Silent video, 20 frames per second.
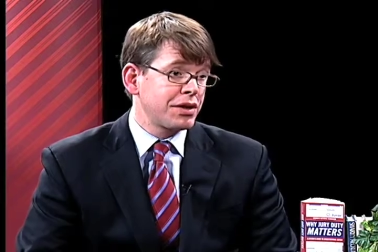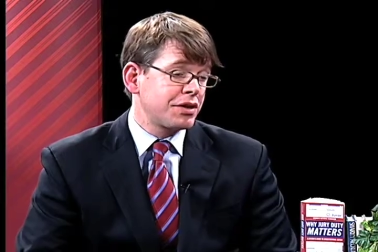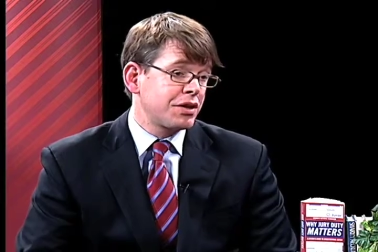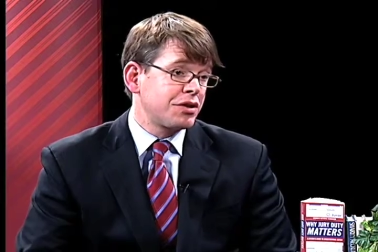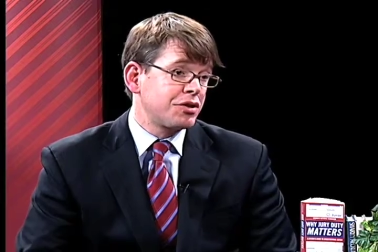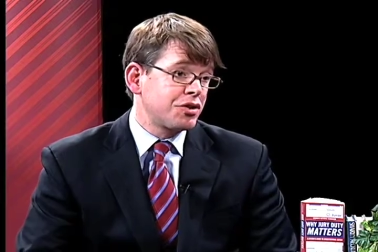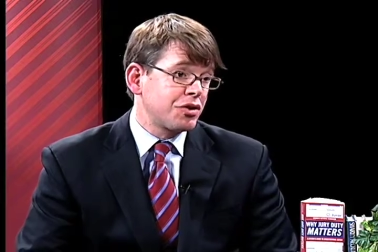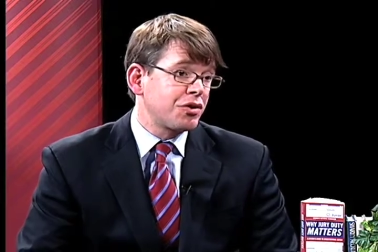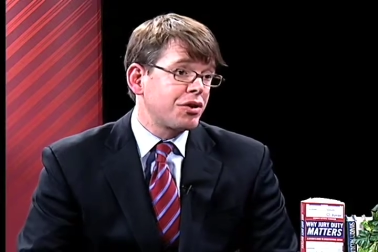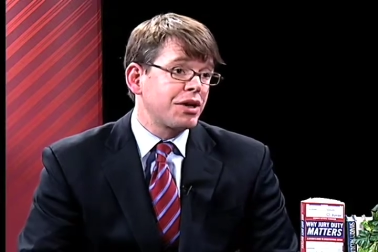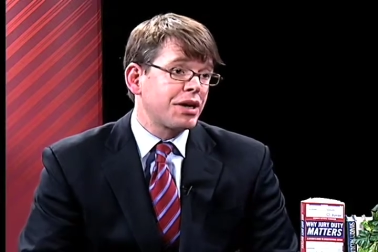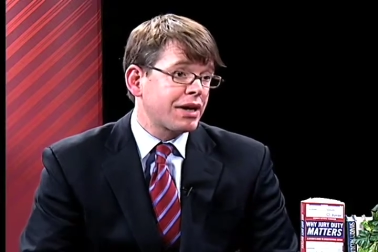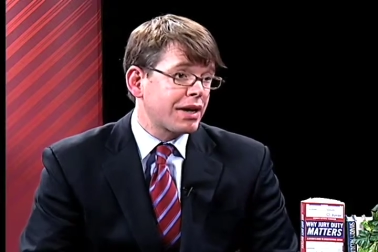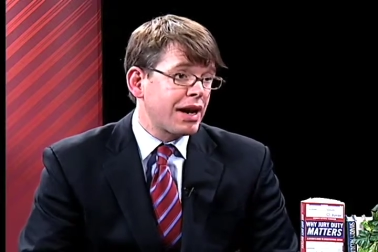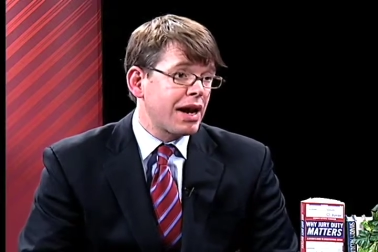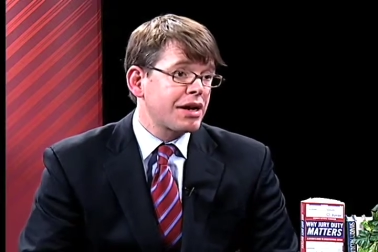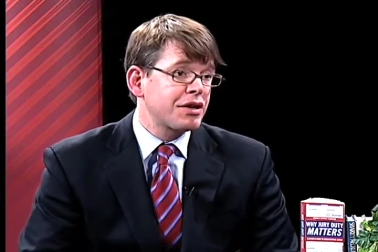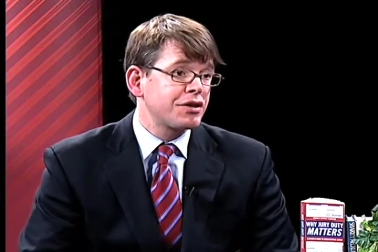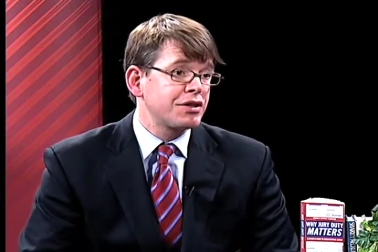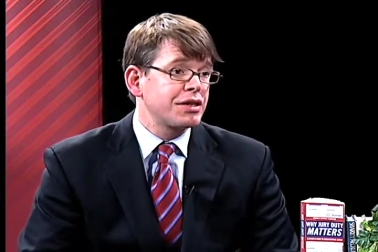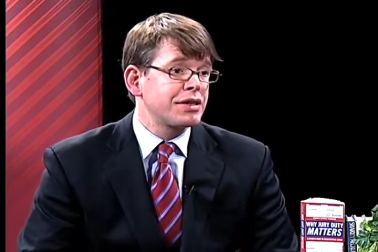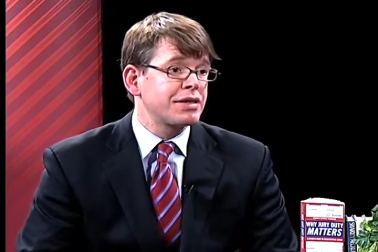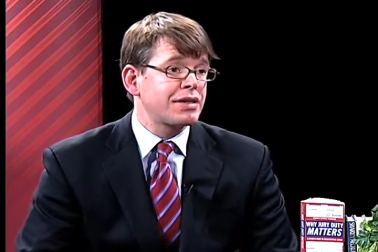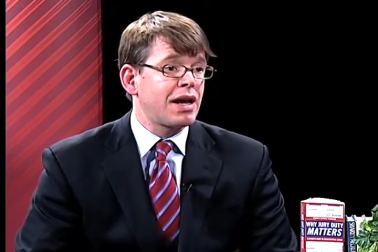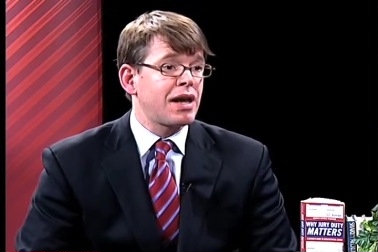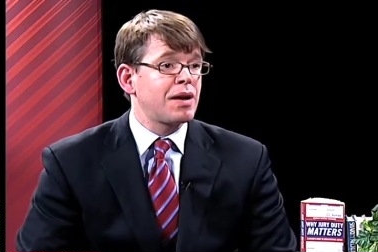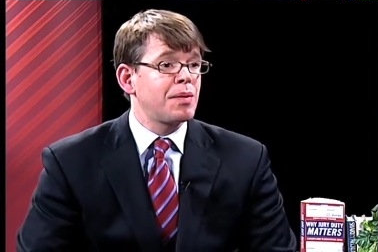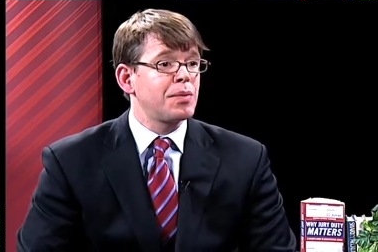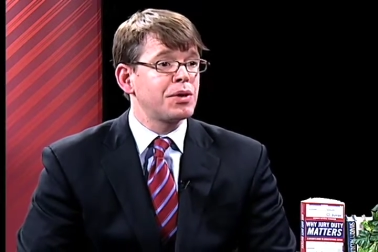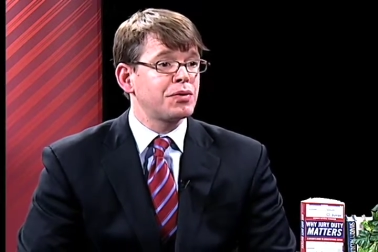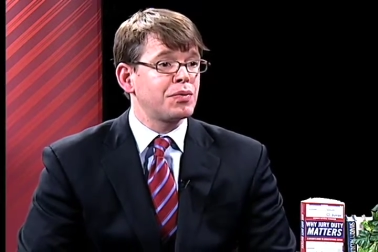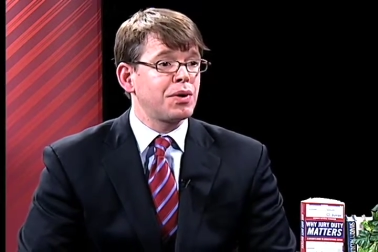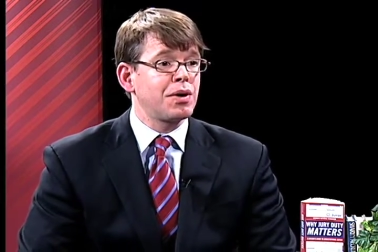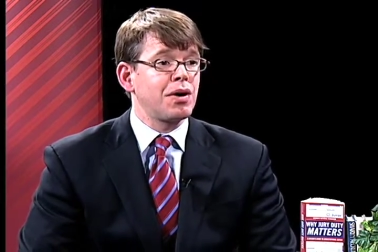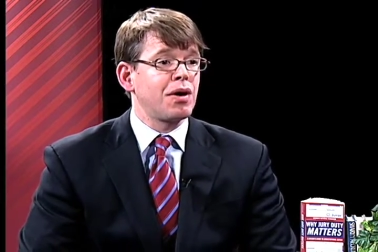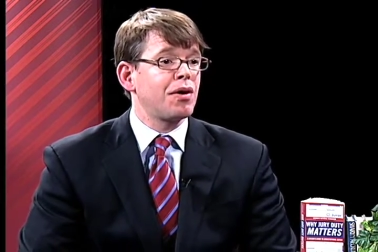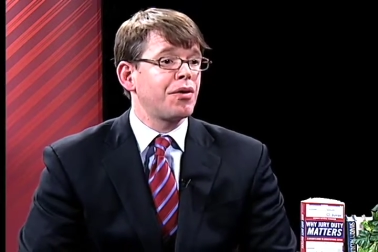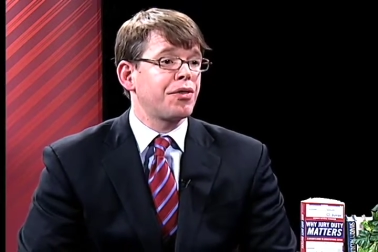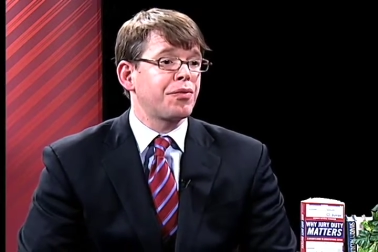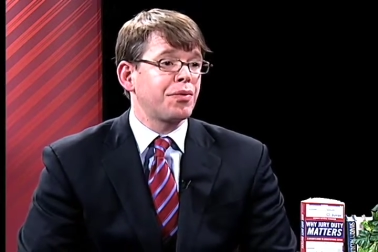and a jury can actually stand in between
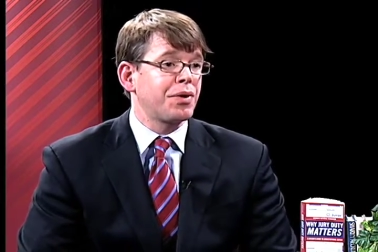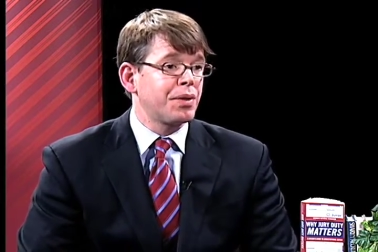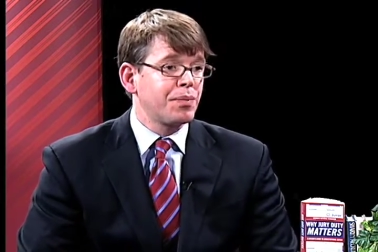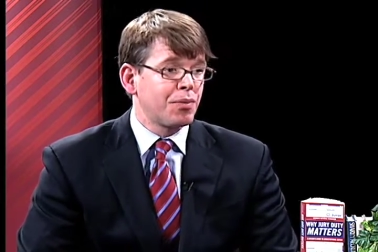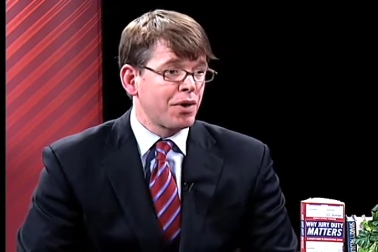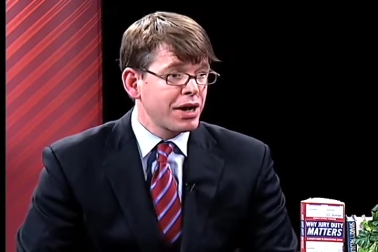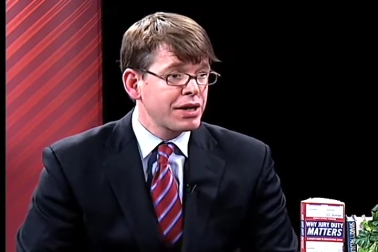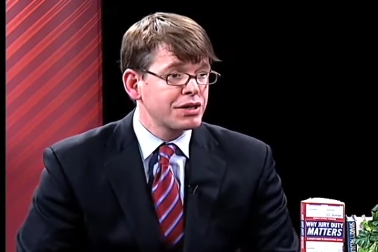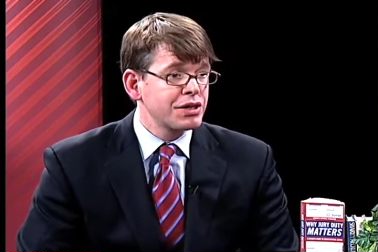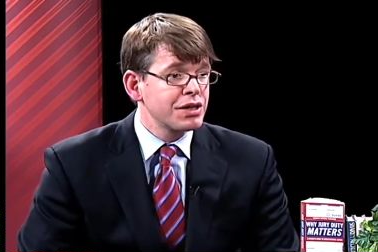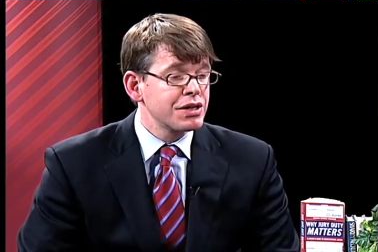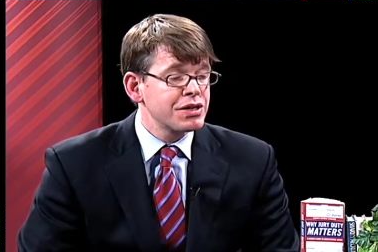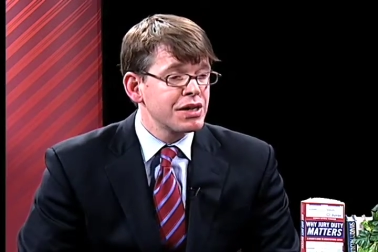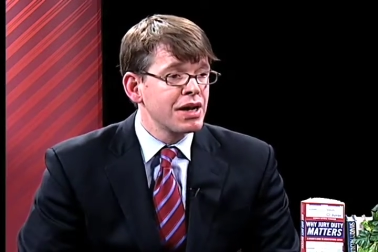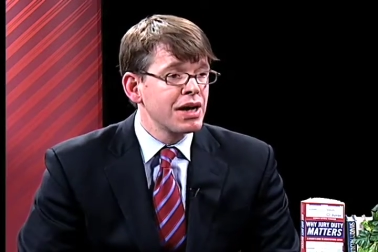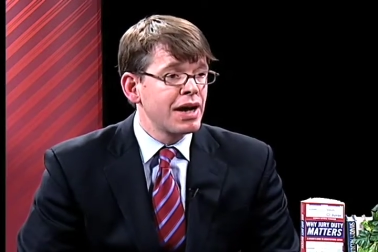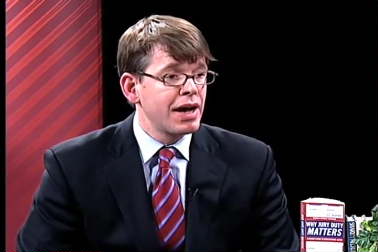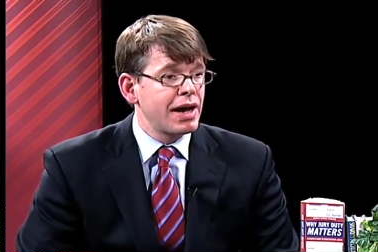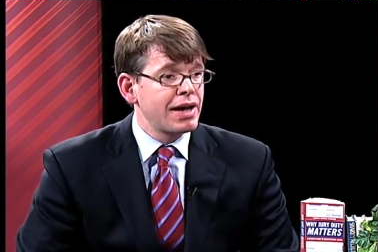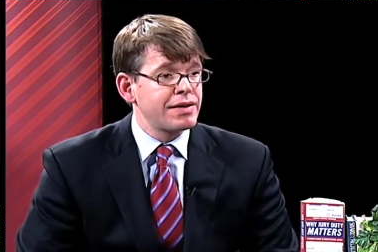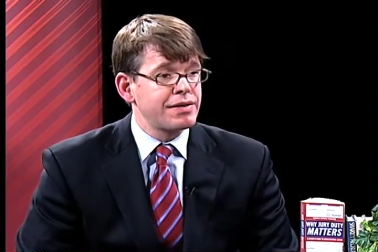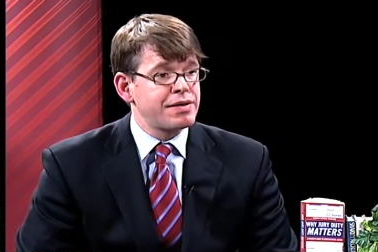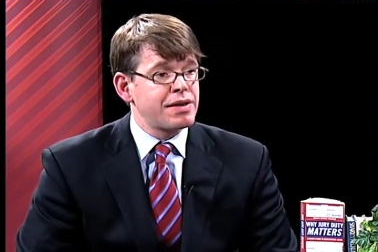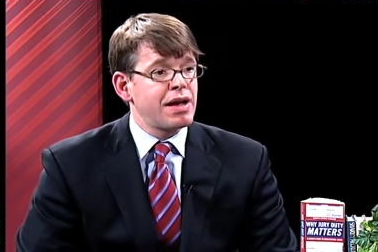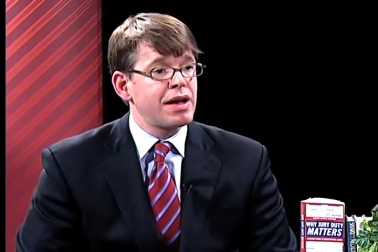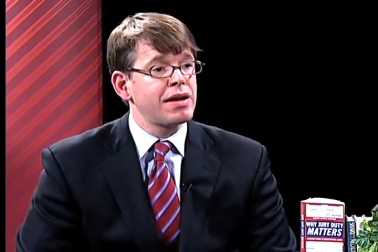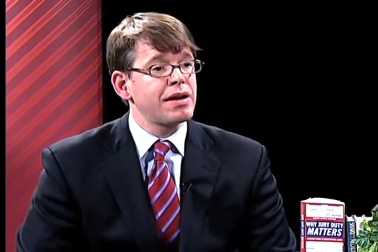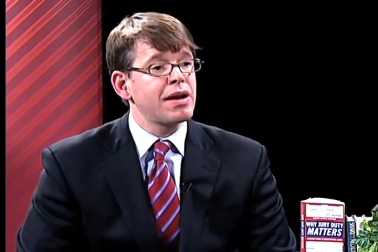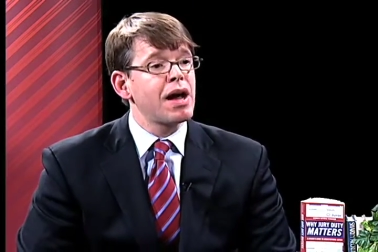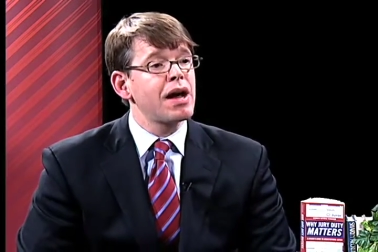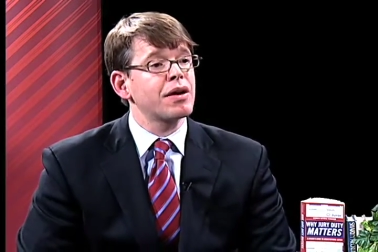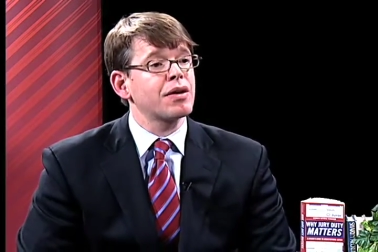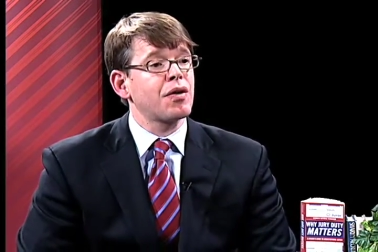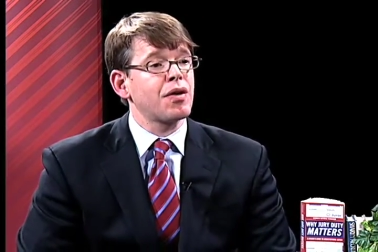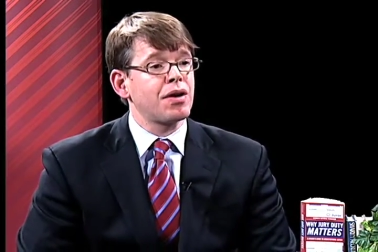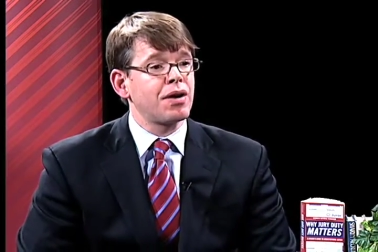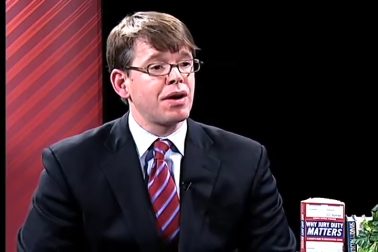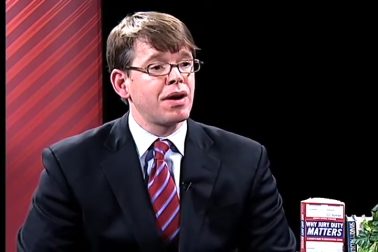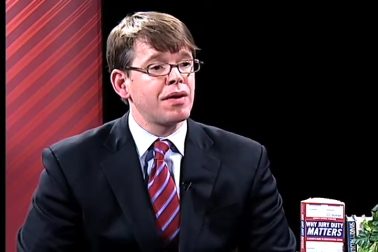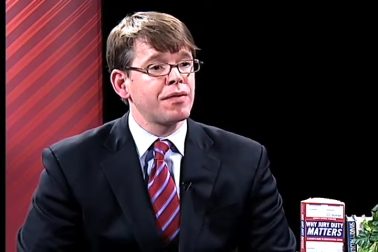all three branches and say, not
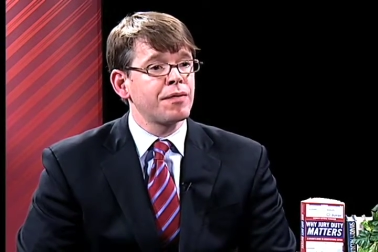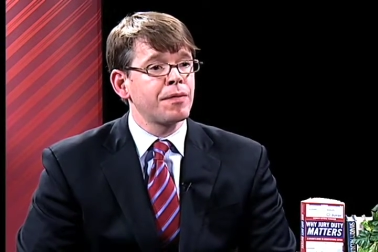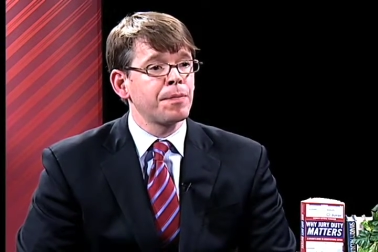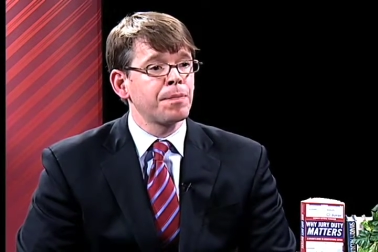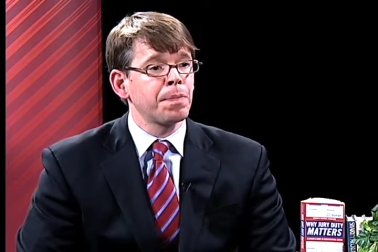good enough.